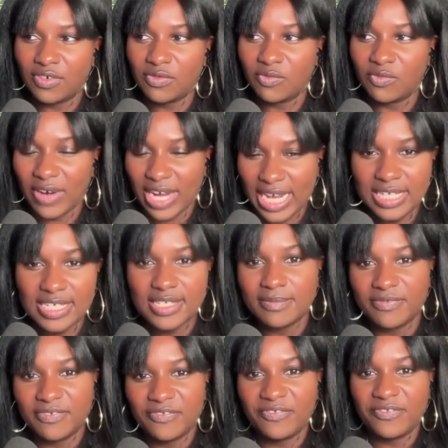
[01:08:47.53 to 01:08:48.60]
random
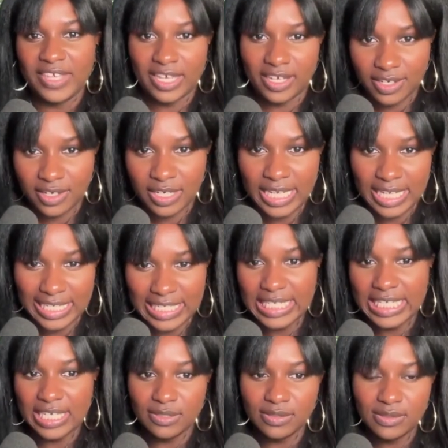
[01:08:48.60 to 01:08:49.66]
fear and
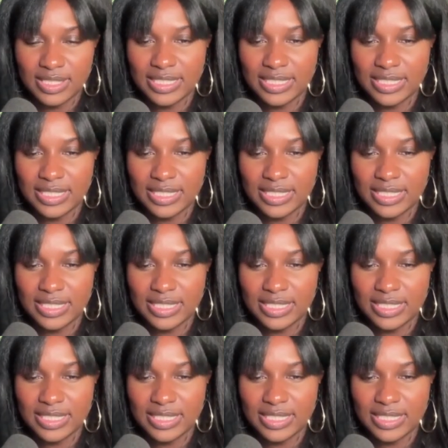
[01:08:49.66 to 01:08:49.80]
guilt